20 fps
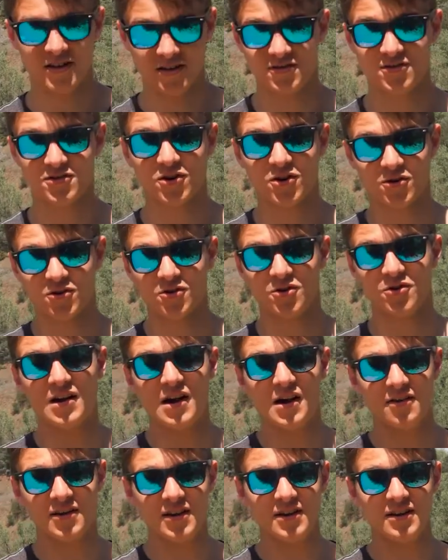a circle
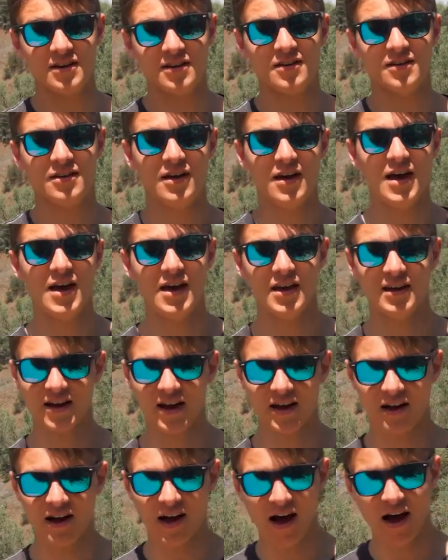around it and
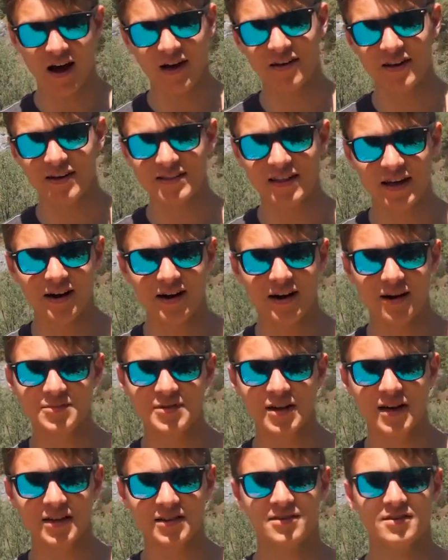kind of highlight that
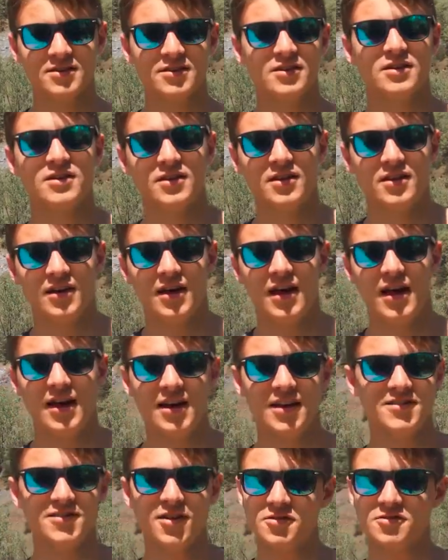object. And
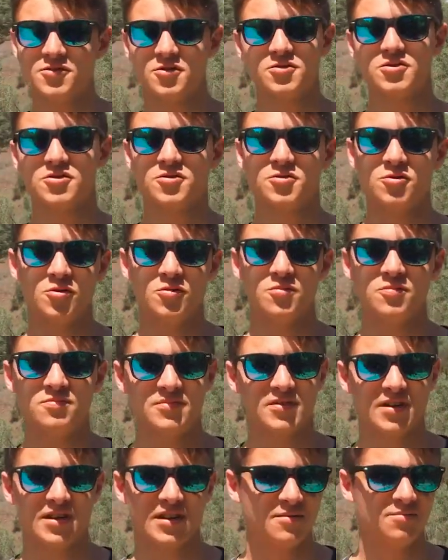it's also just cool
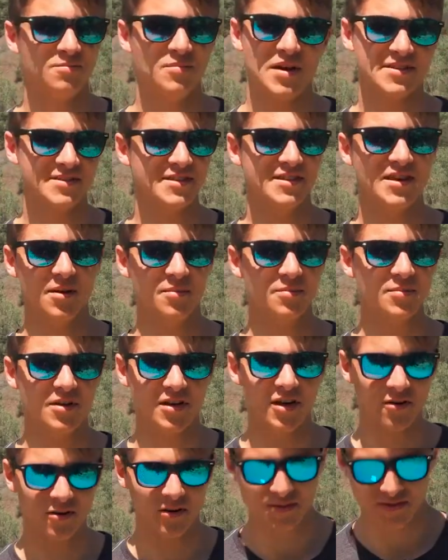to mix it up, you
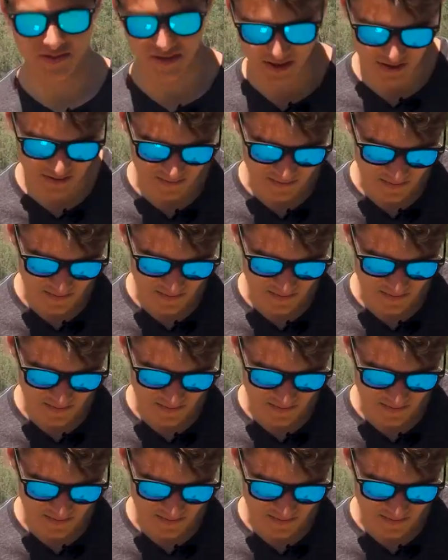know what I'm saying?